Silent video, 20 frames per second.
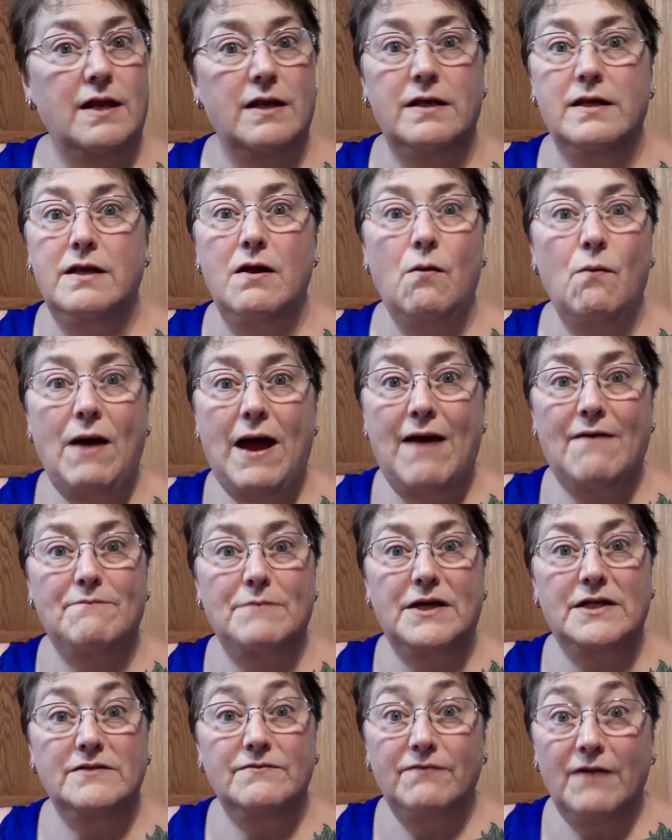Don't have
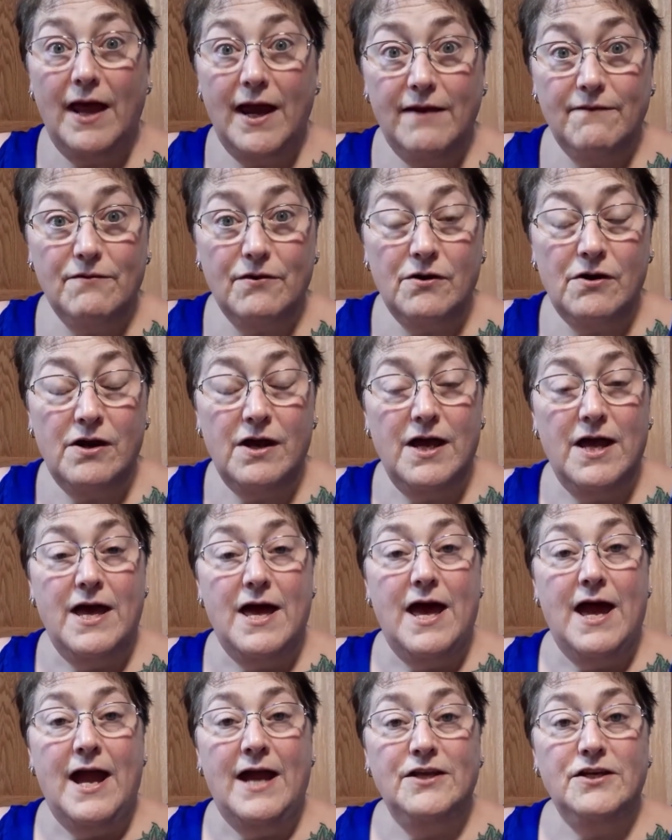much flavor,
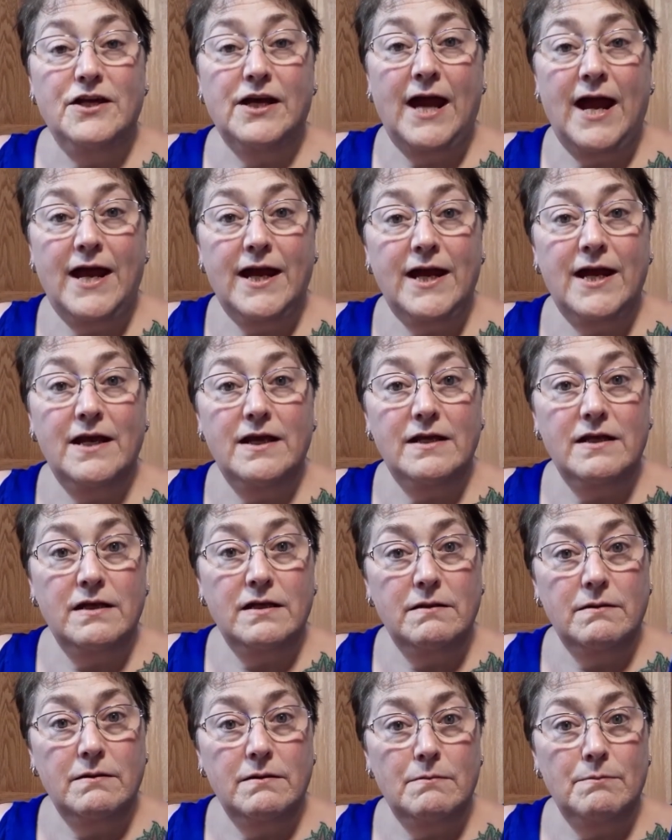and you can't get it
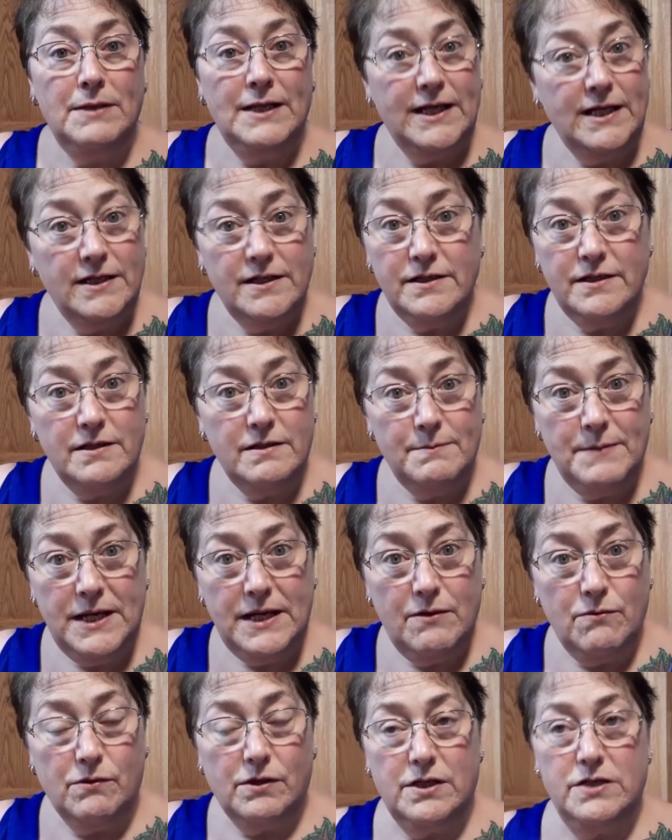to blend into the
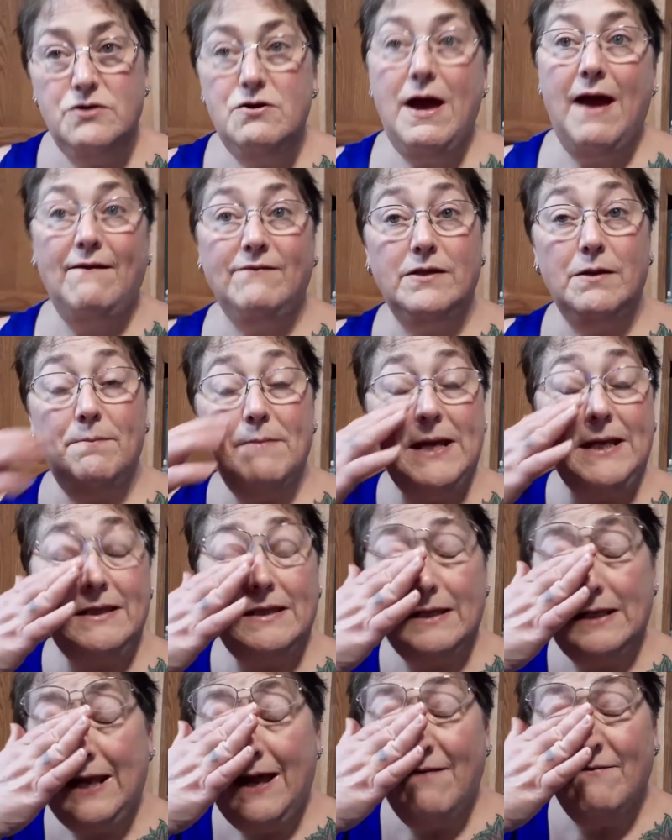milk. You have to beat
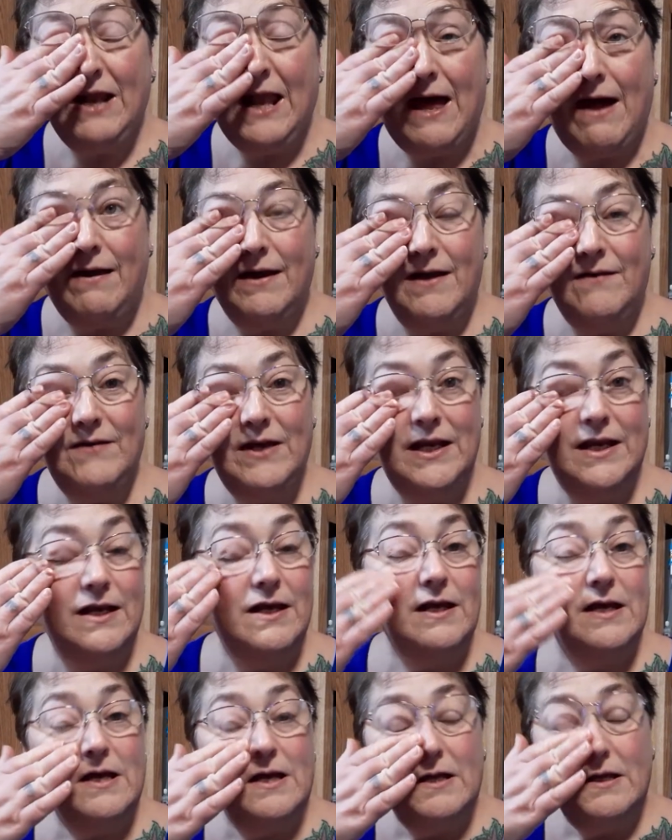the devil out of it,
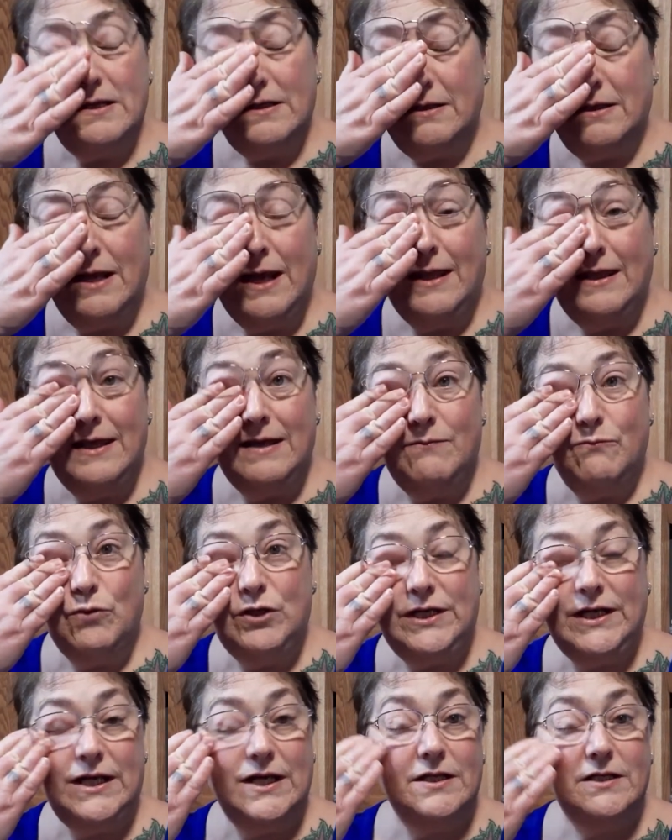and then when
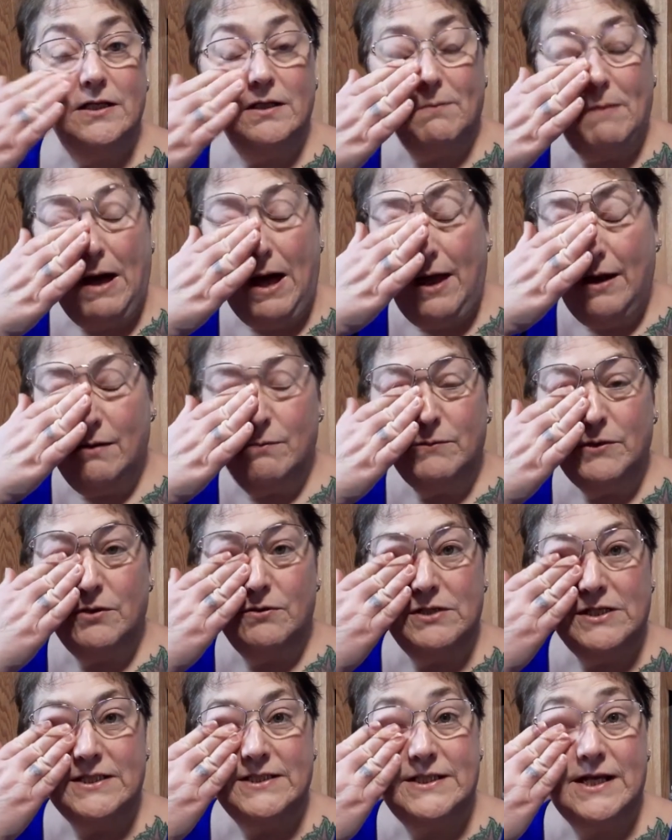you get to the bottom, you're
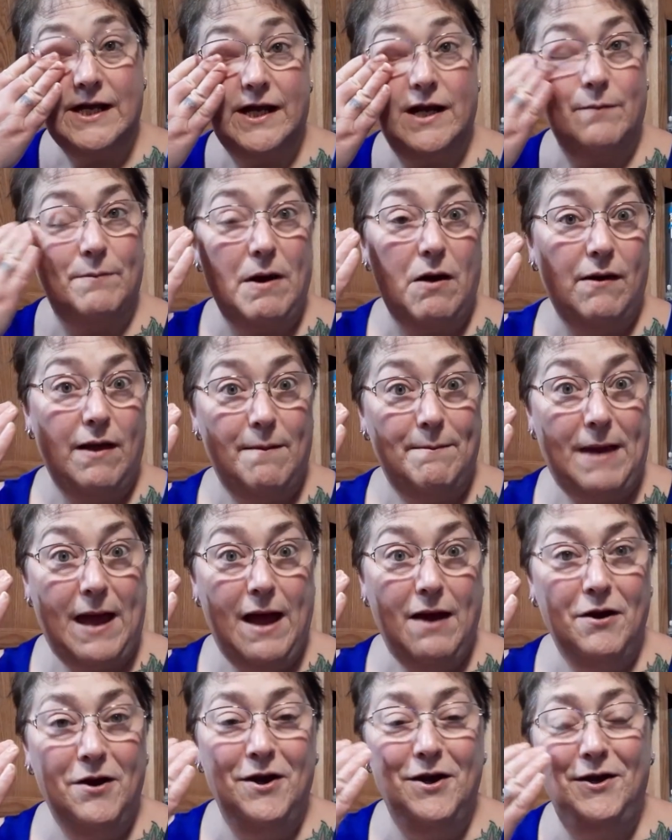just sucking up all that
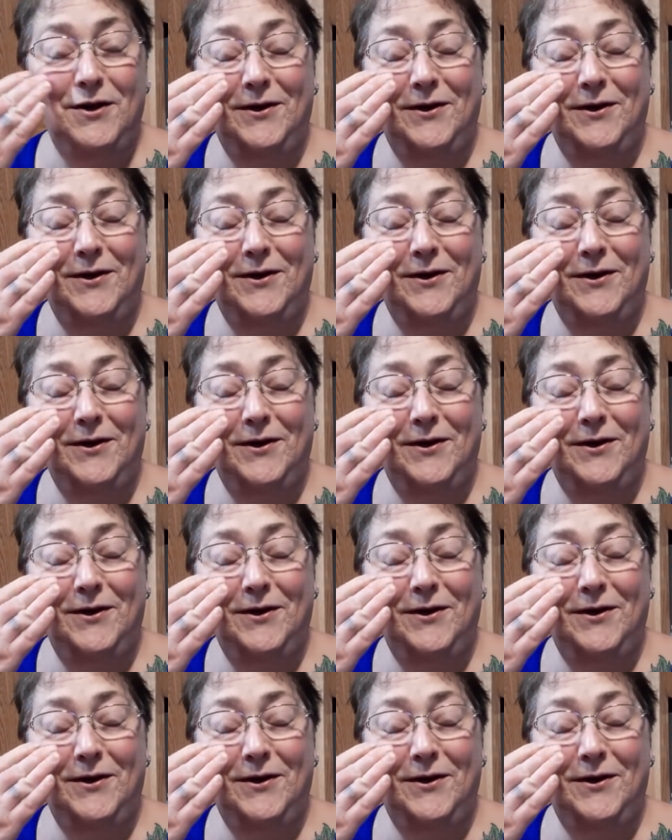powder.